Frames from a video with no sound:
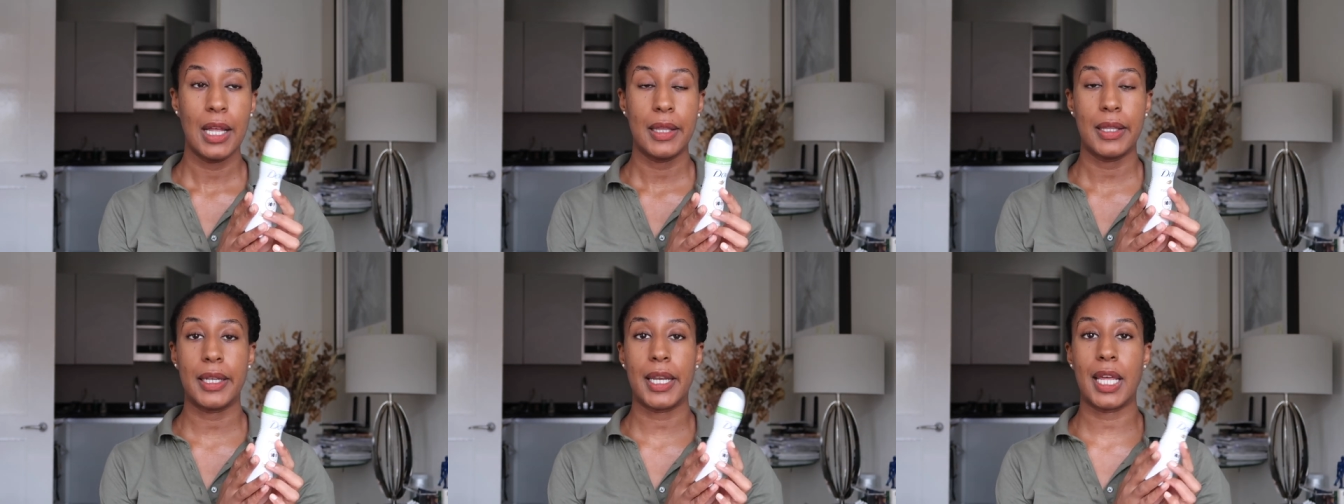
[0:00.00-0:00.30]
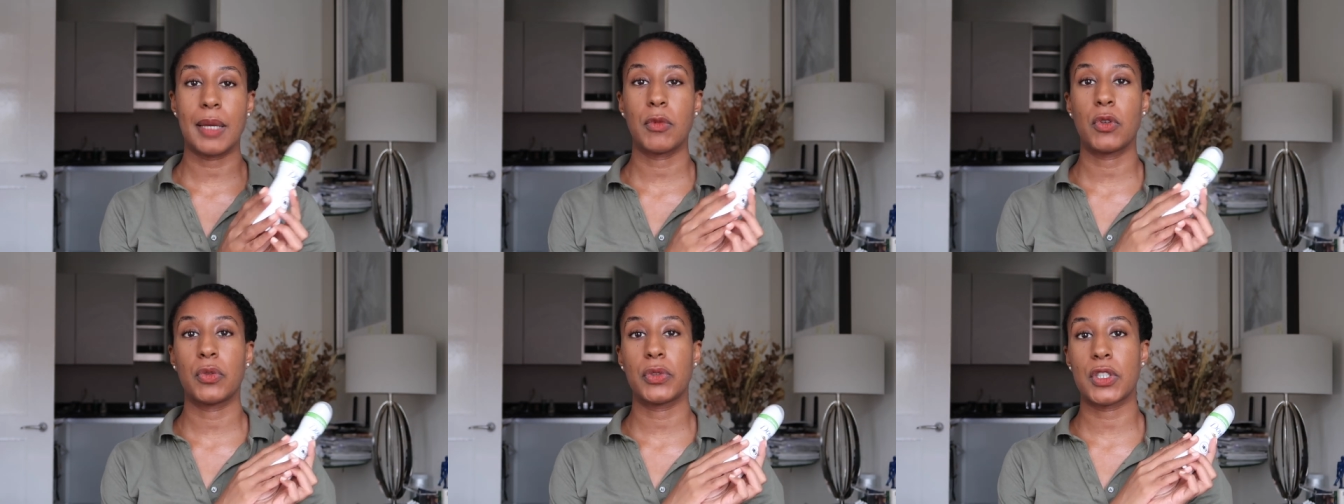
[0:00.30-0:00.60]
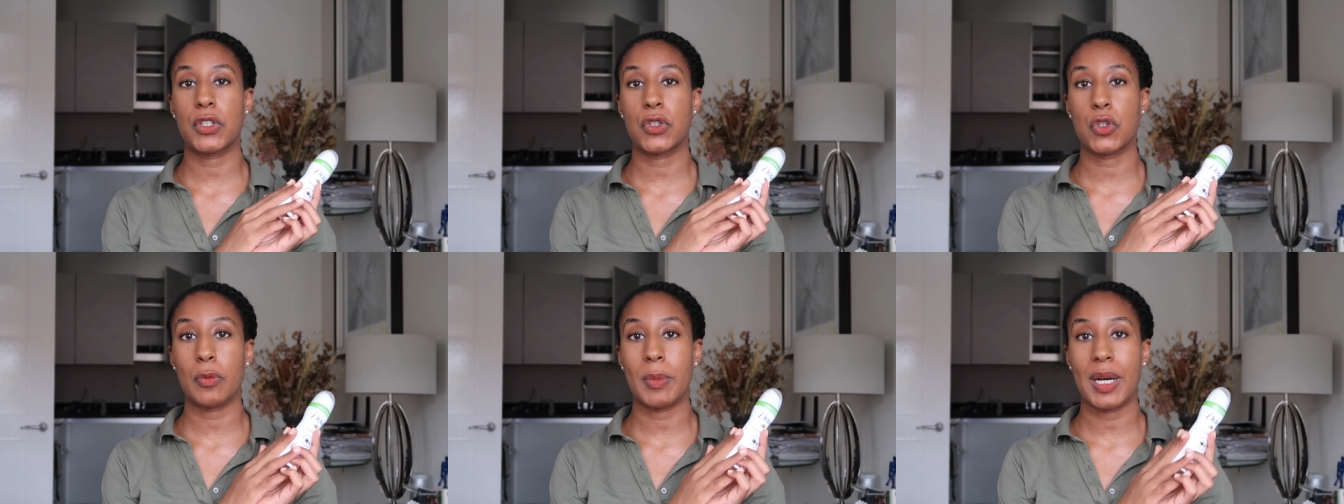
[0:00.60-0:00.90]
then I moved
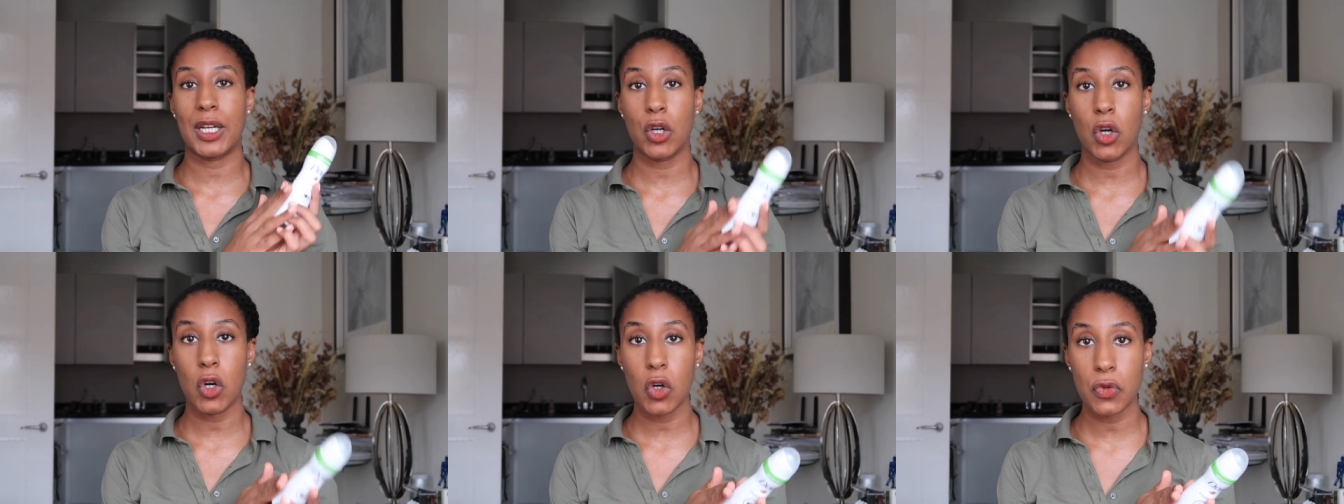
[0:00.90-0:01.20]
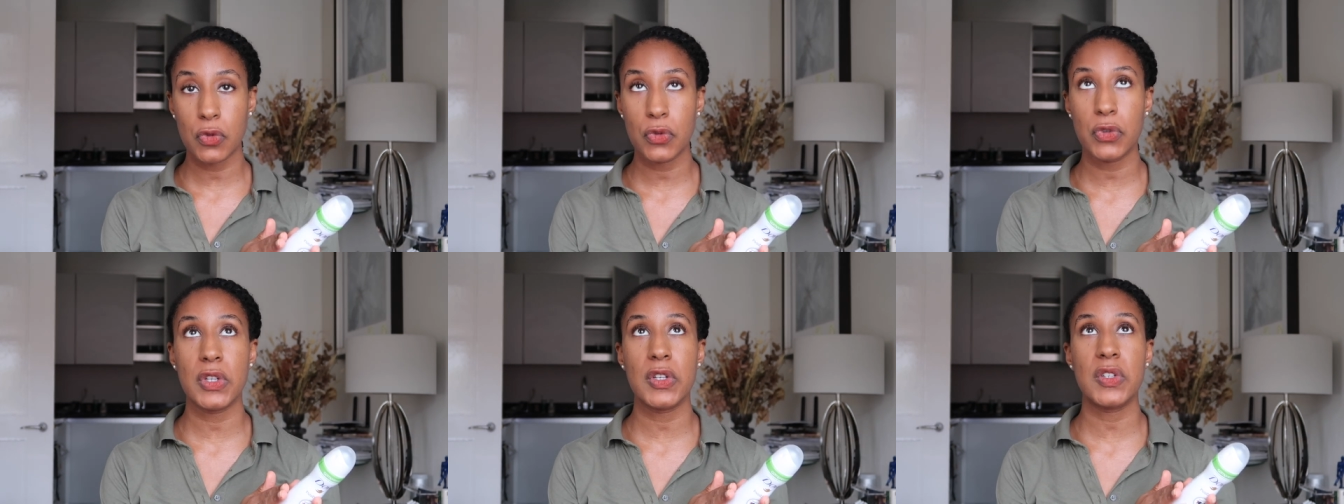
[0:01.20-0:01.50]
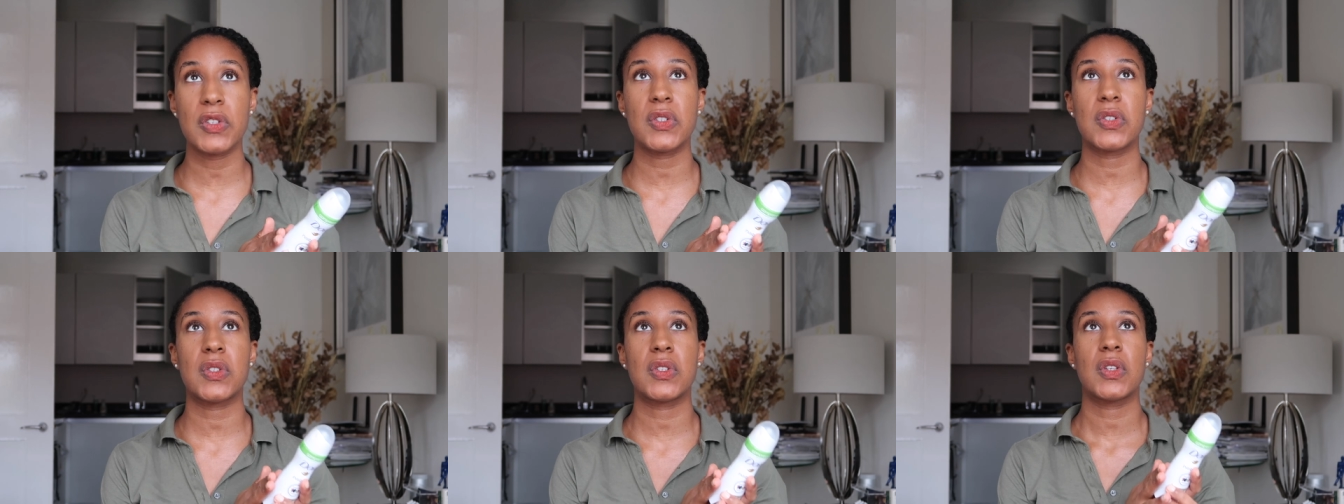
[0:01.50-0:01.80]
it to my
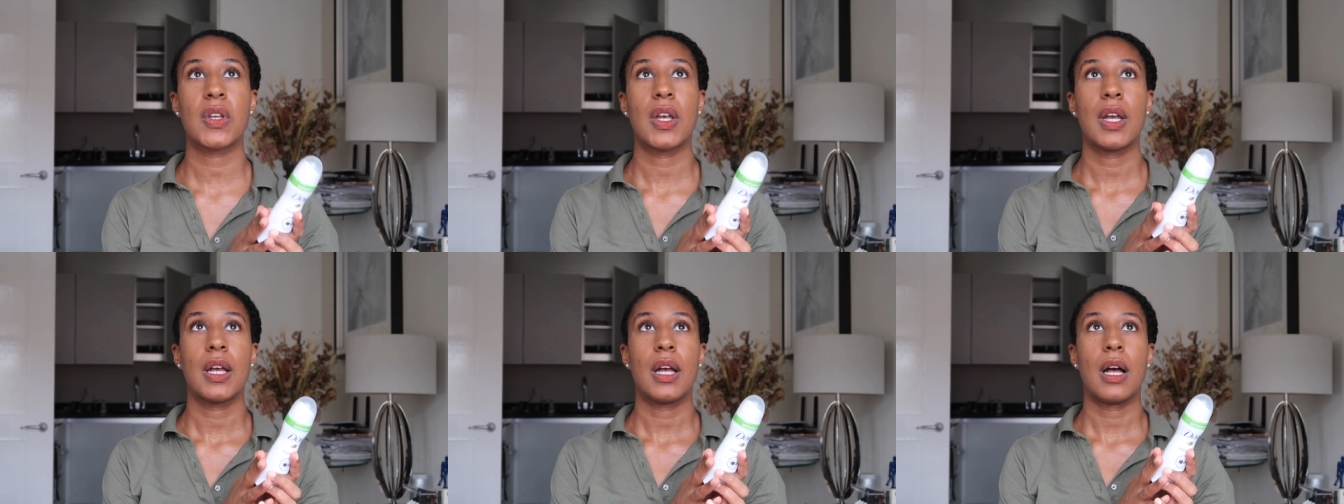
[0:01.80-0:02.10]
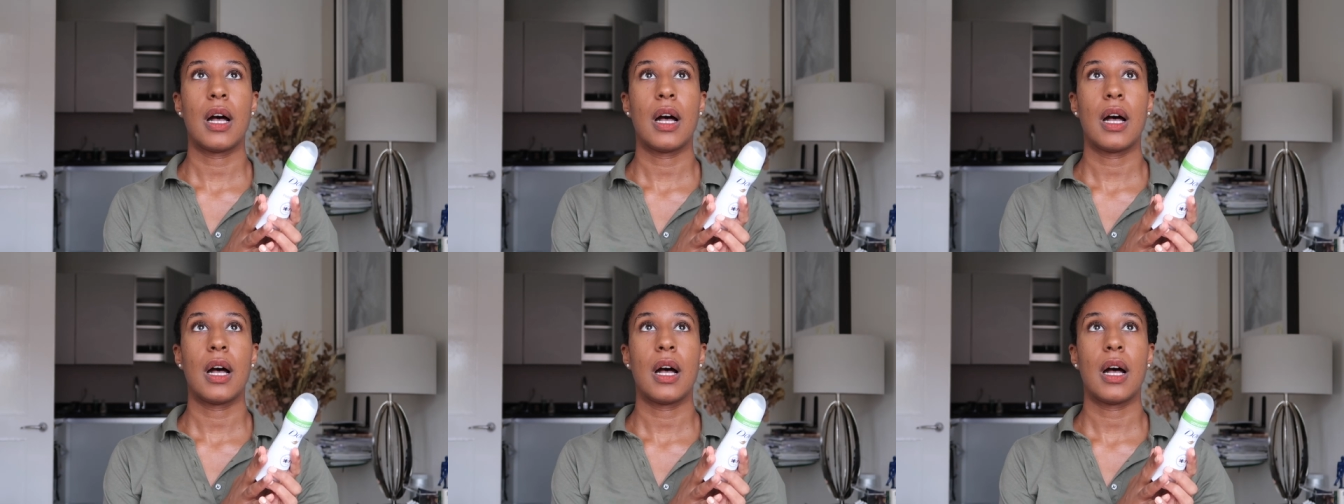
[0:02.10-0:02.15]
office,